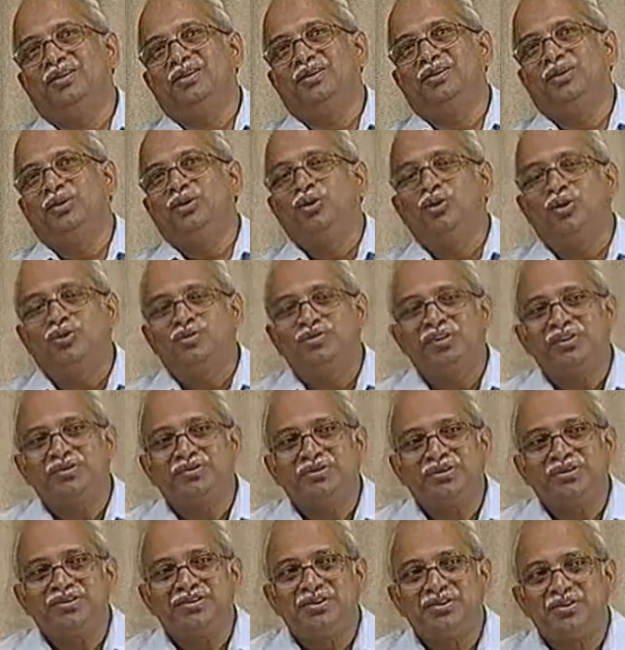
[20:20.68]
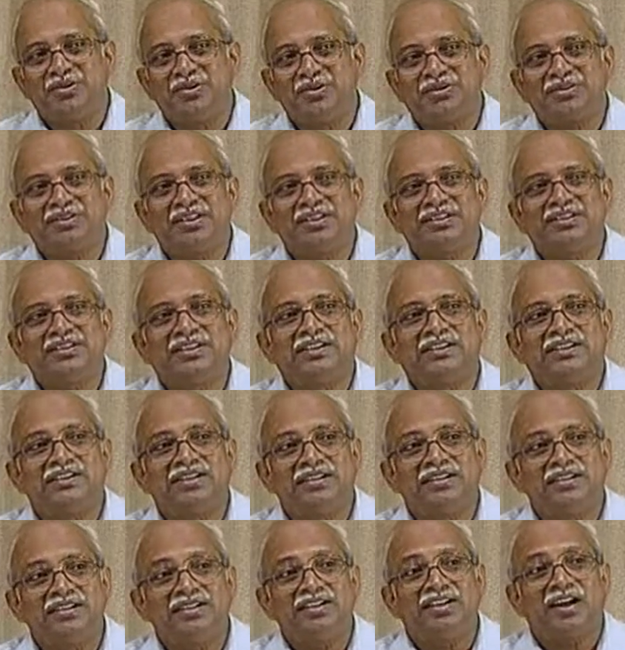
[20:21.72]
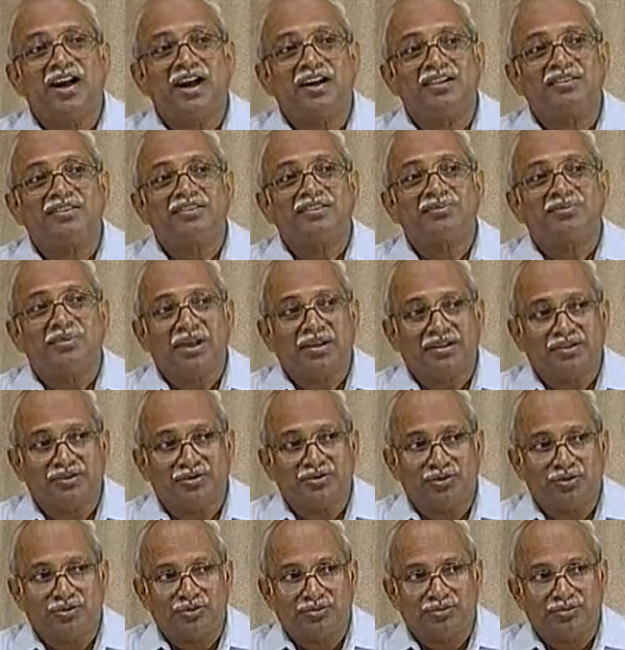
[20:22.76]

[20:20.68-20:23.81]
Low frequency loads are generally large in magnitude.